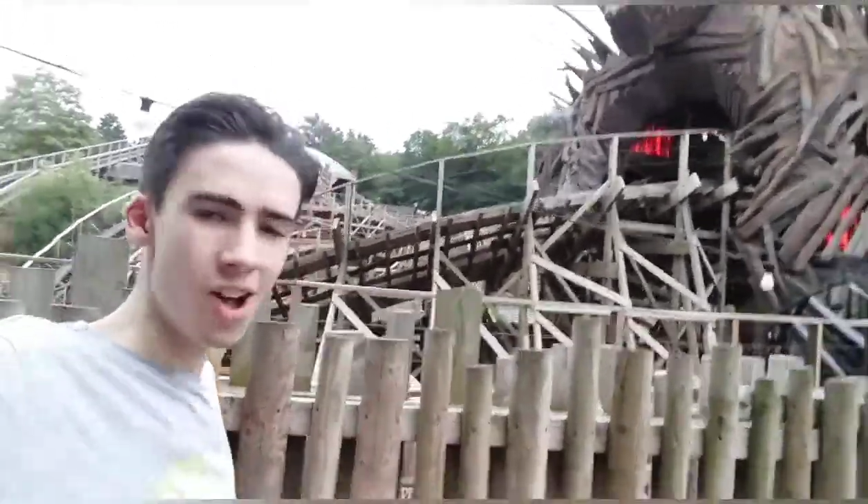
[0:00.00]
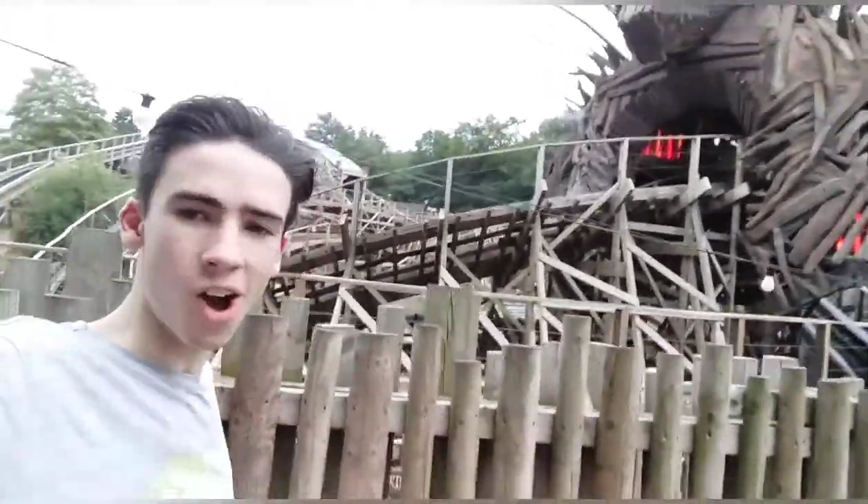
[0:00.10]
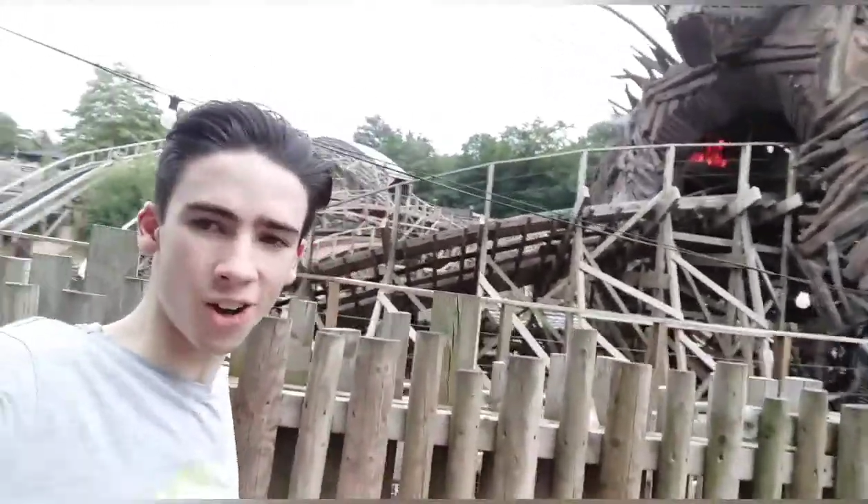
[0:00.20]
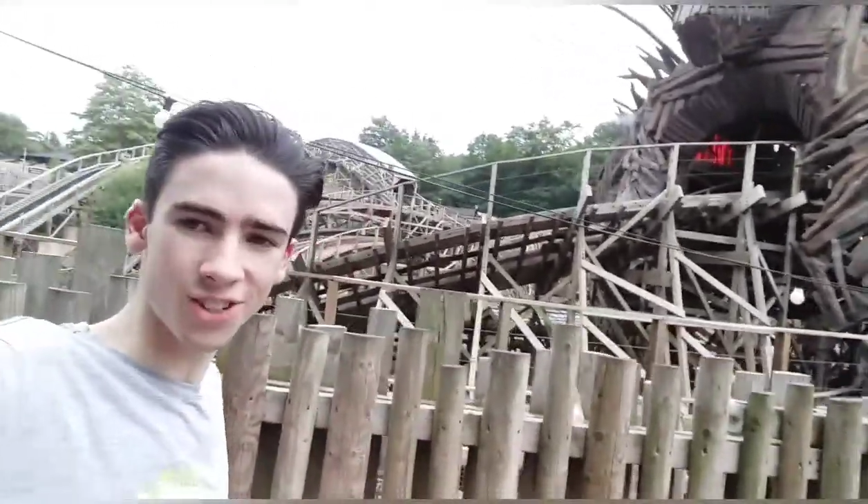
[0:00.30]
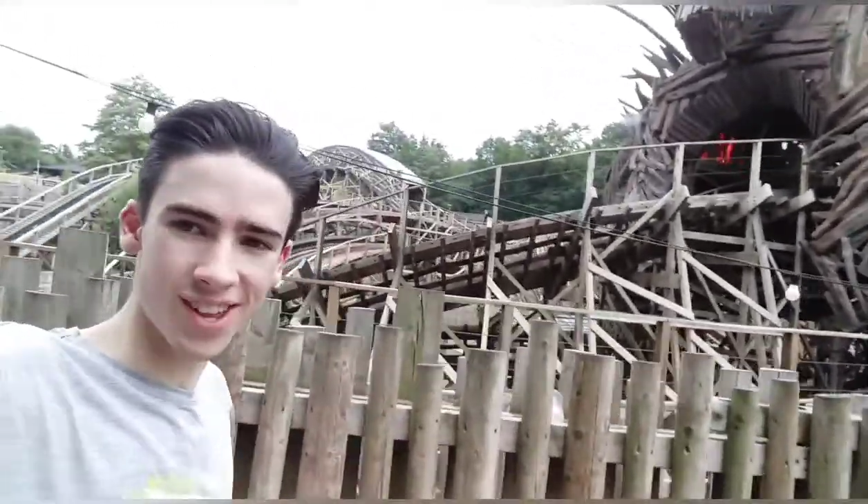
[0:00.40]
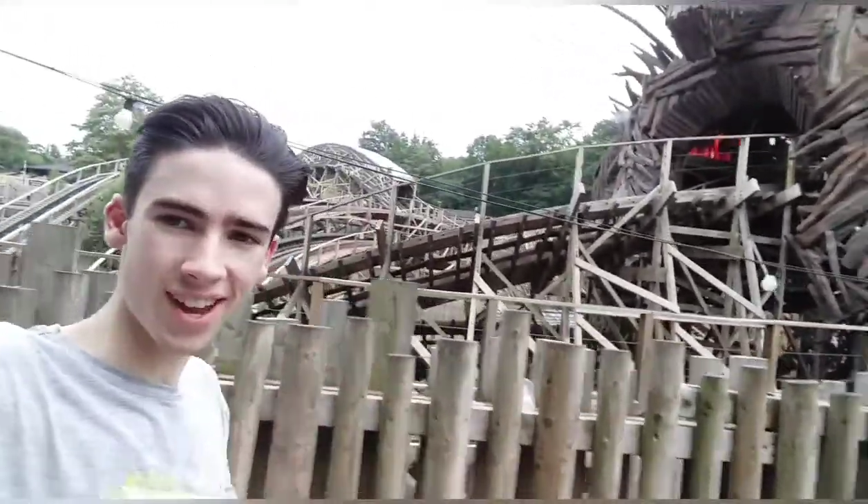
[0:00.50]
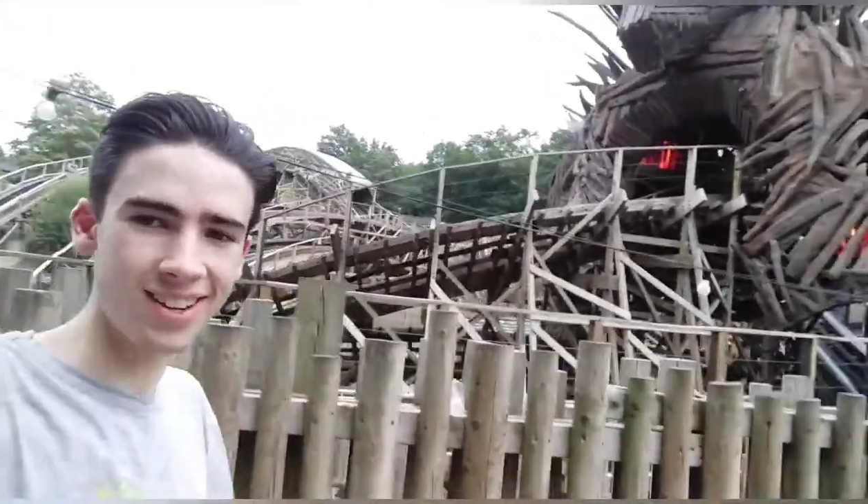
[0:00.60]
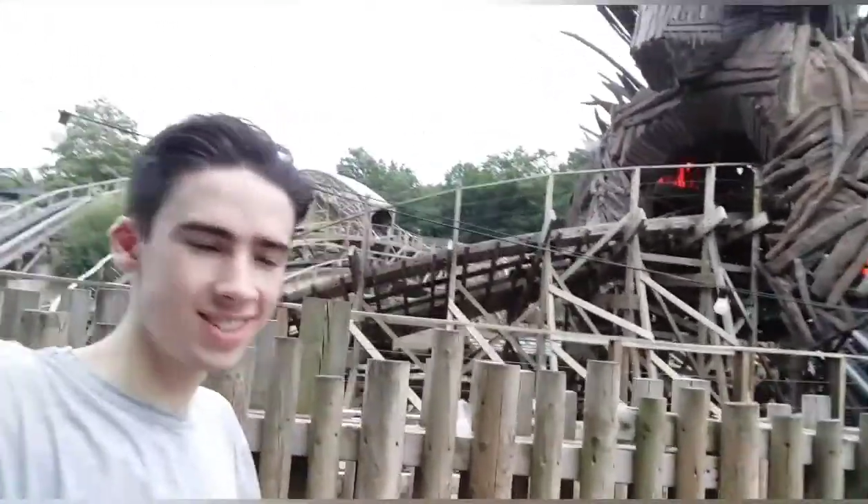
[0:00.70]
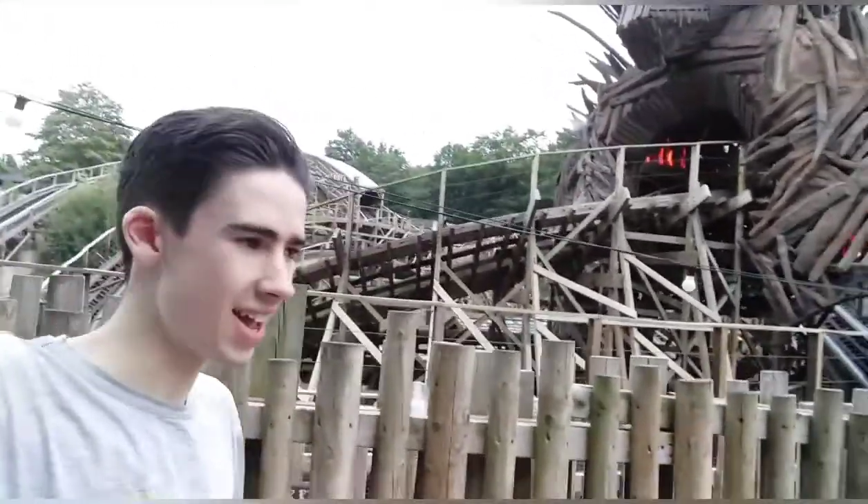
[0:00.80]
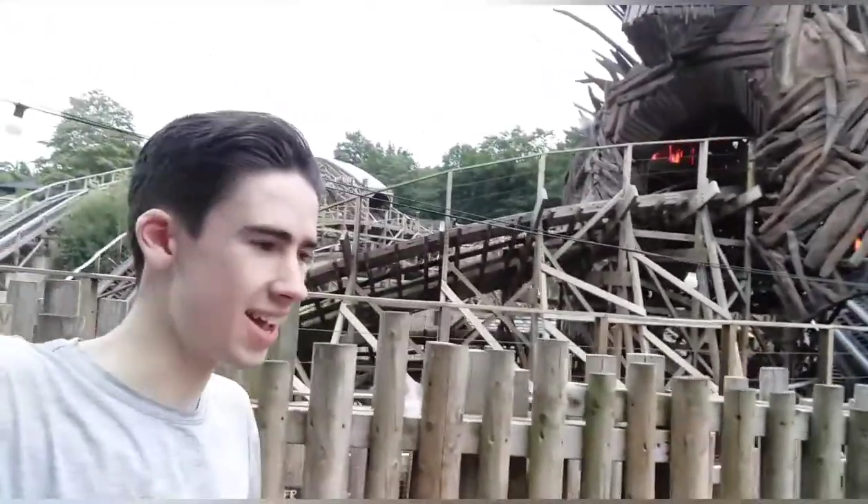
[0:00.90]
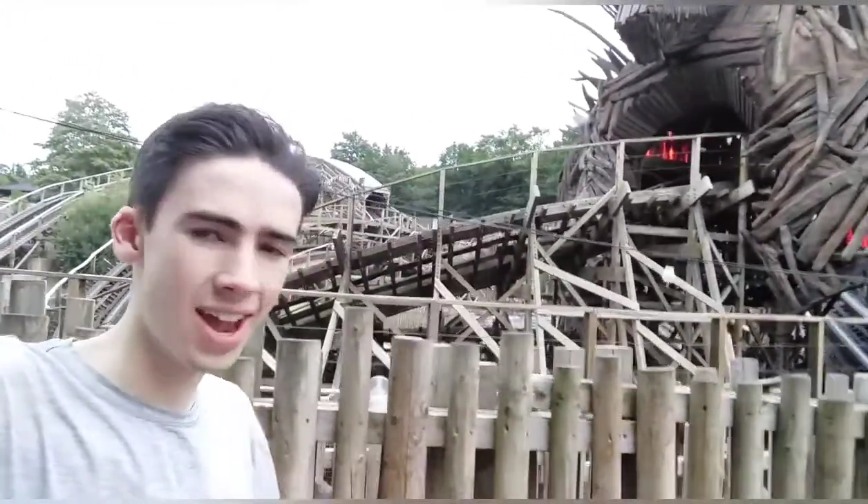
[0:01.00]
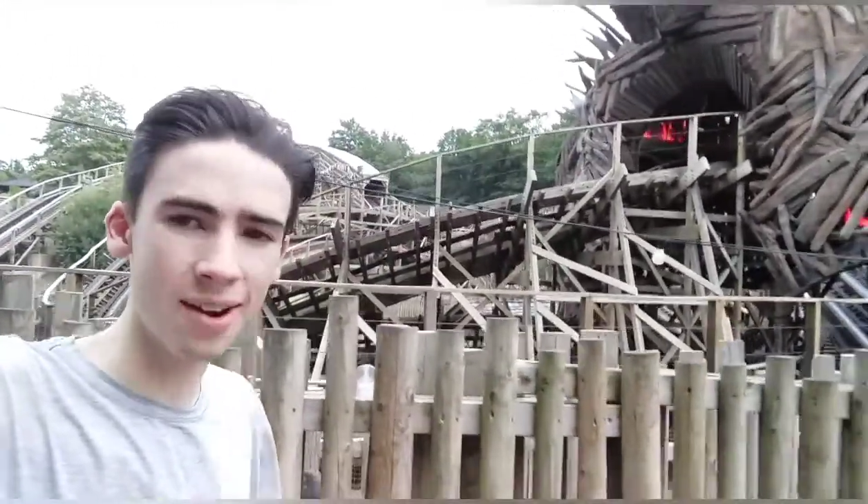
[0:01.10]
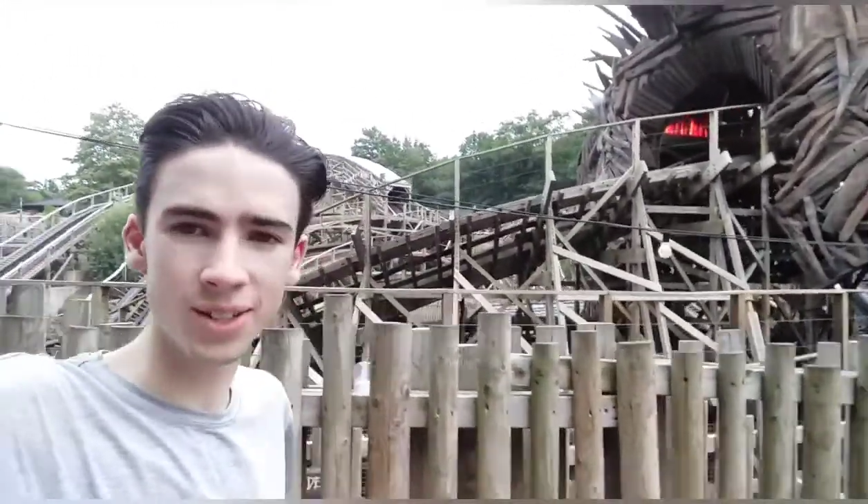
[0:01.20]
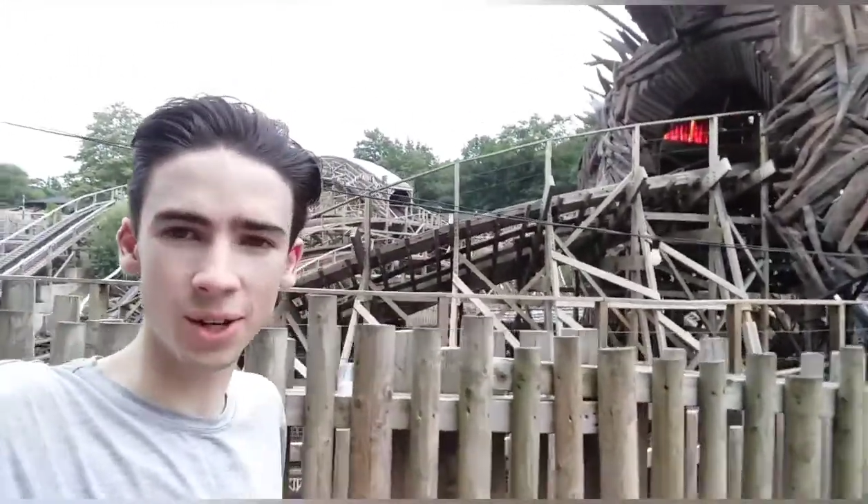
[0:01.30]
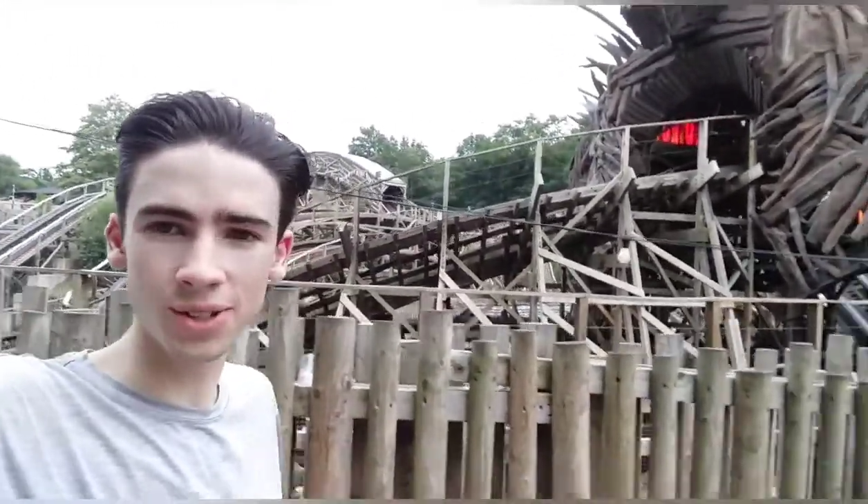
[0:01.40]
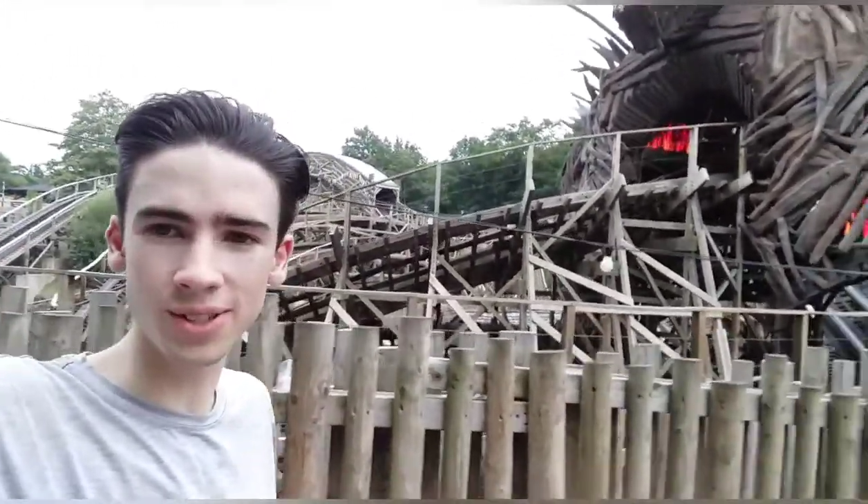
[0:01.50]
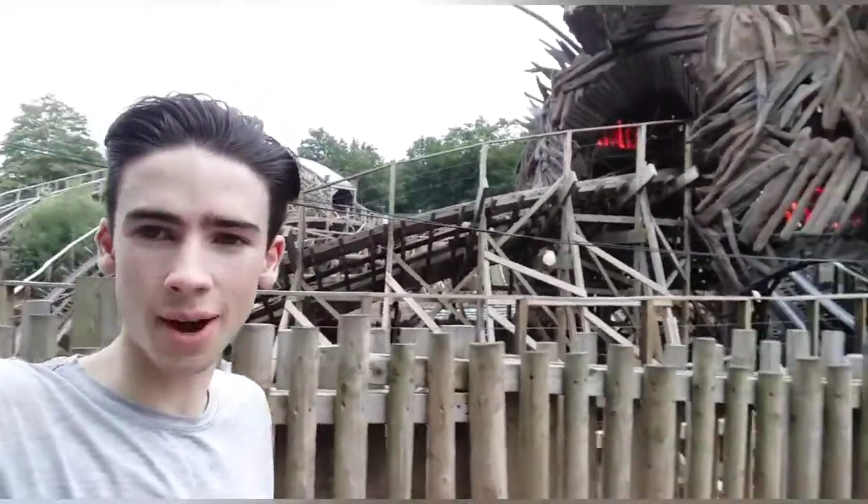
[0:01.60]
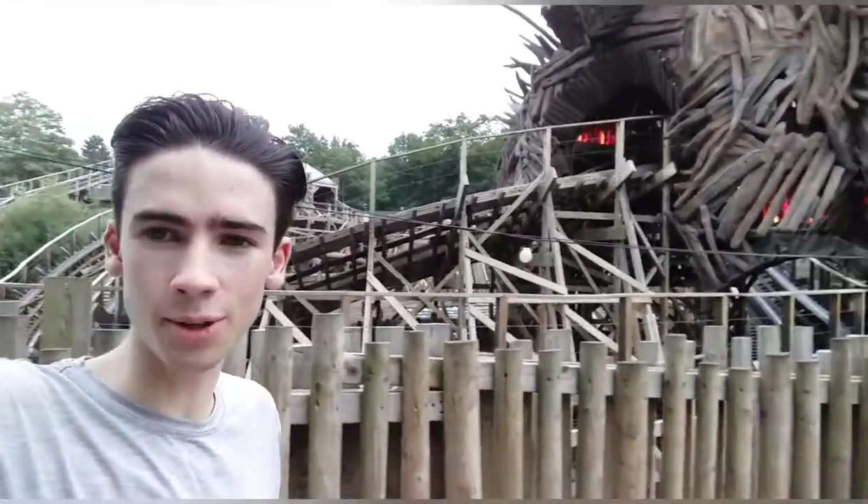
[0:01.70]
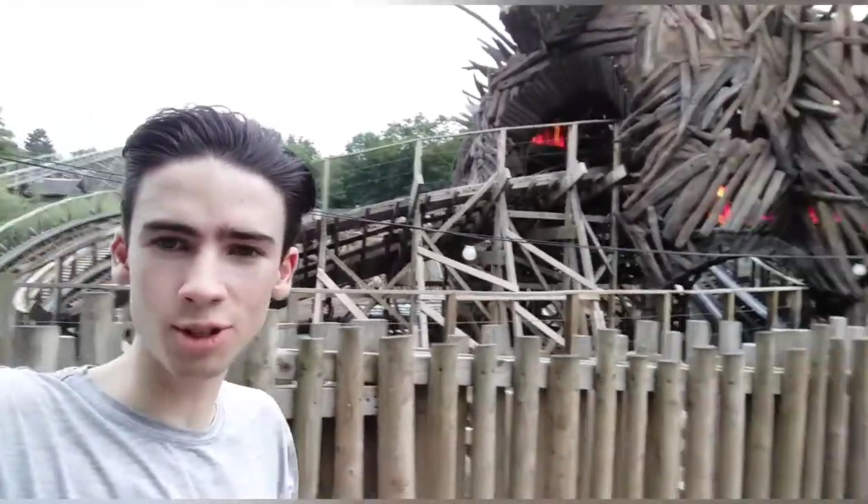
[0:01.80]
our second day here at Alton Towers.